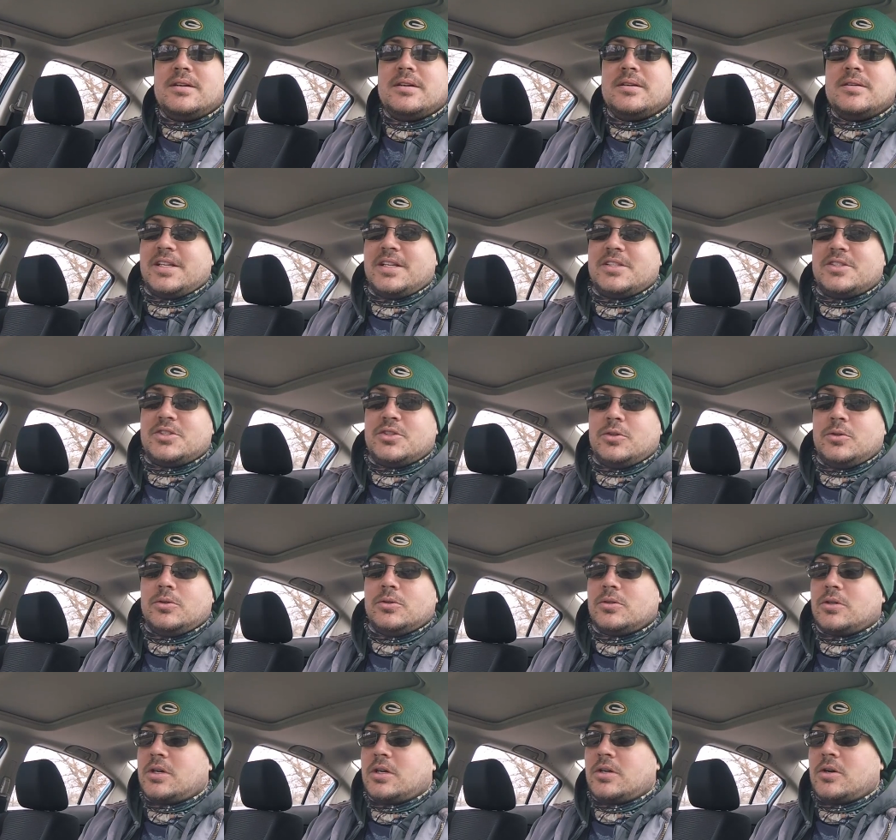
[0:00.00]
It is still
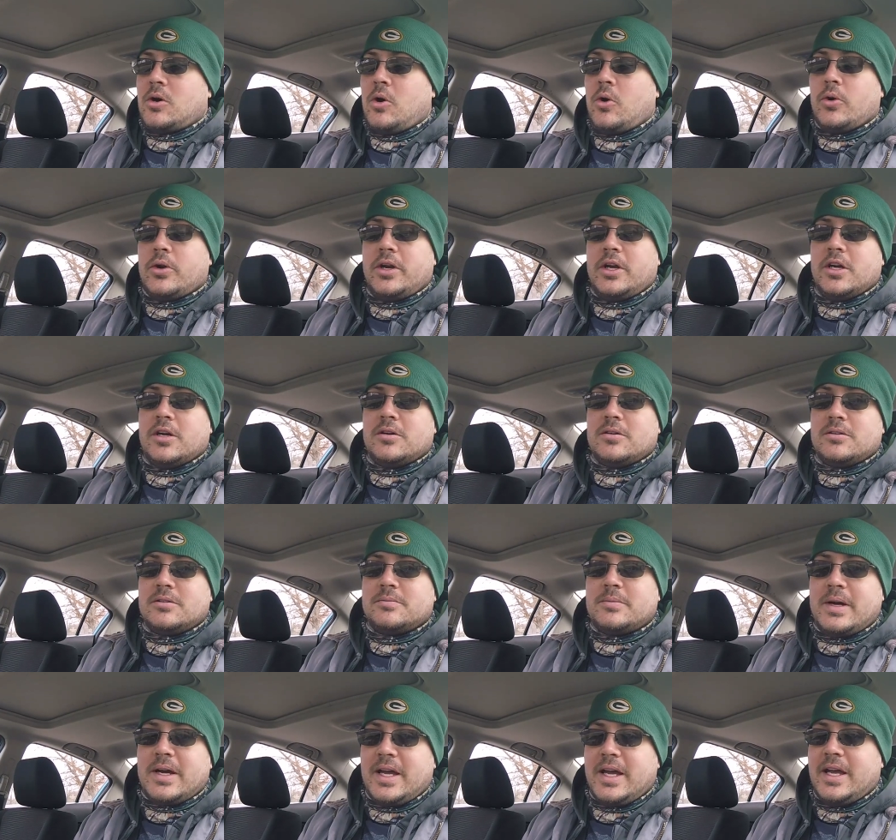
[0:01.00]
cold here.
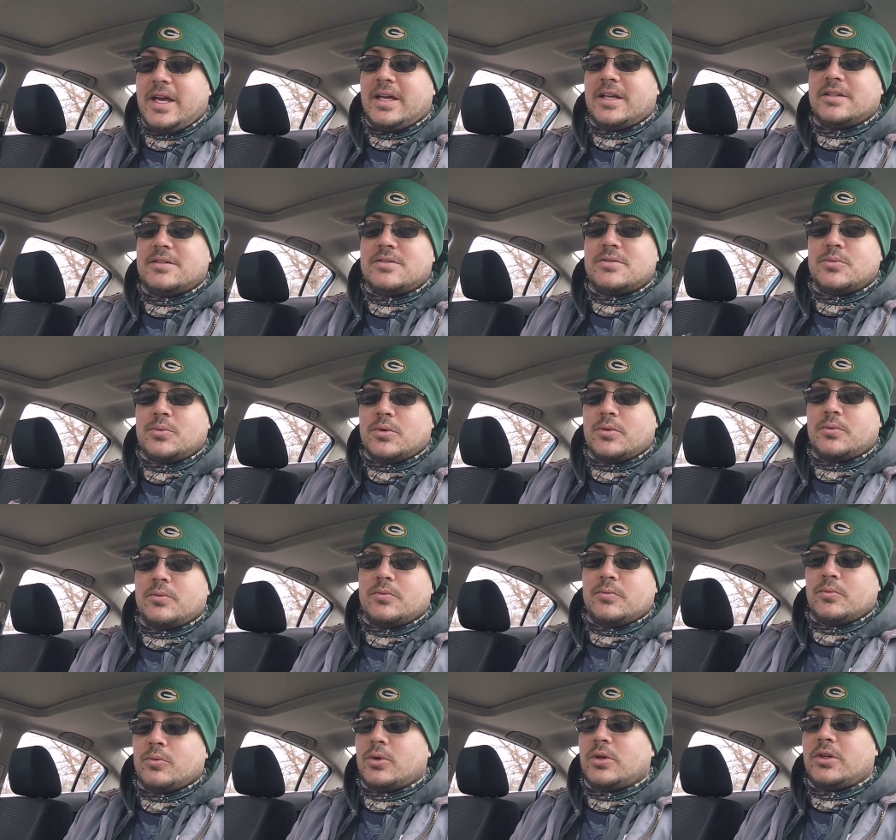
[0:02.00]
My hands were
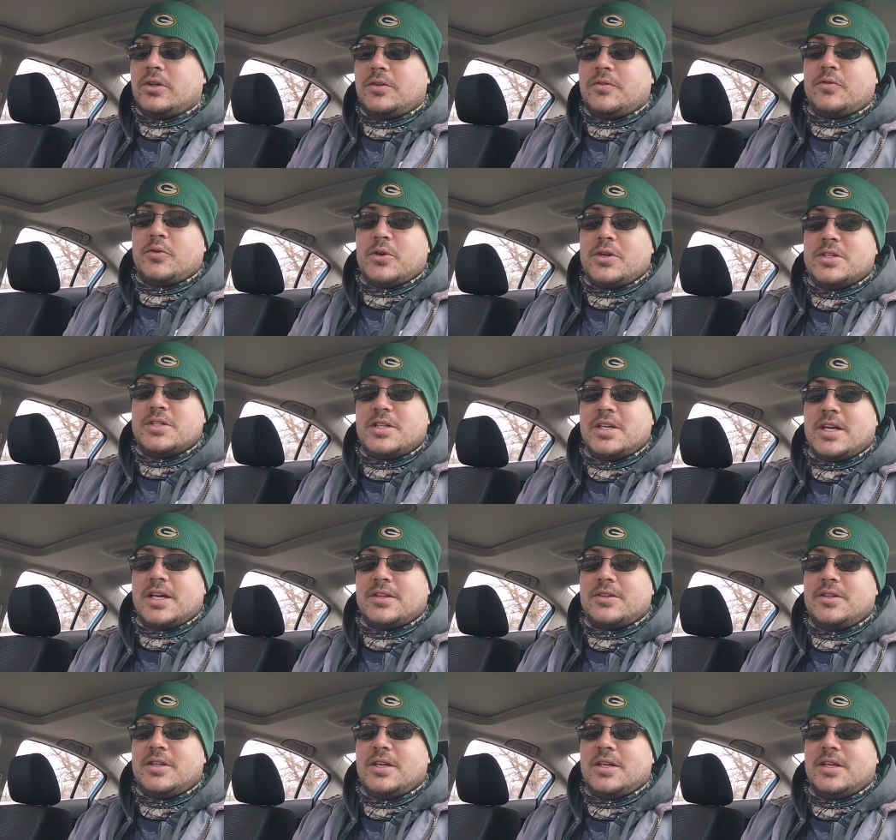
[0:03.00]
really freezing
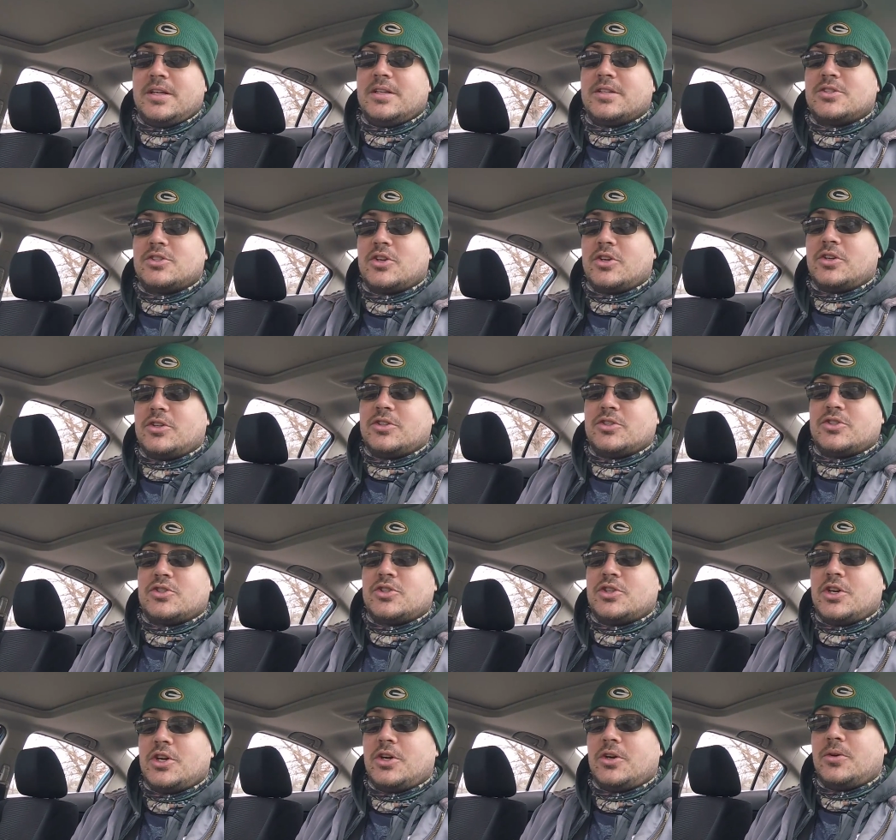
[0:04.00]
at the end. It started to
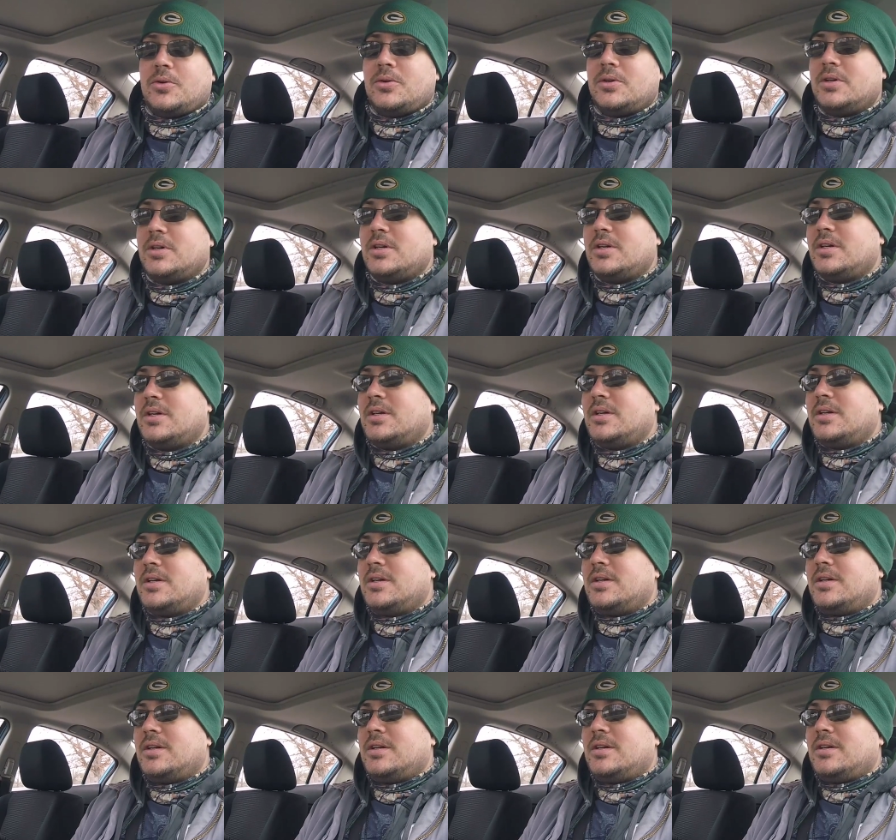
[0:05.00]
snow.
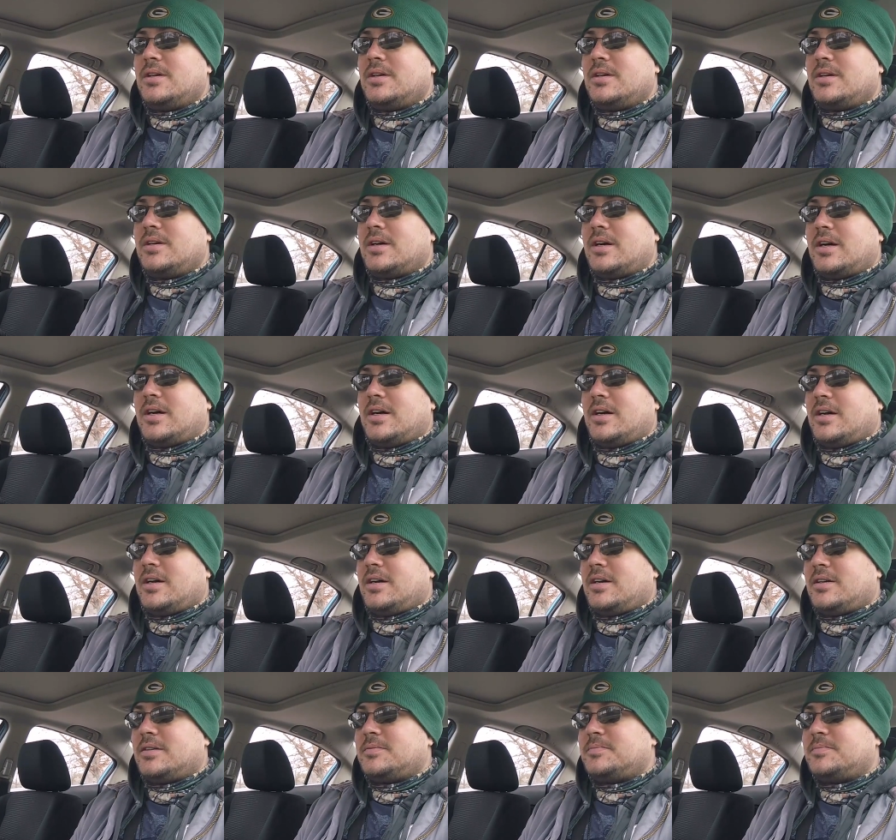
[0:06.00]
Uh,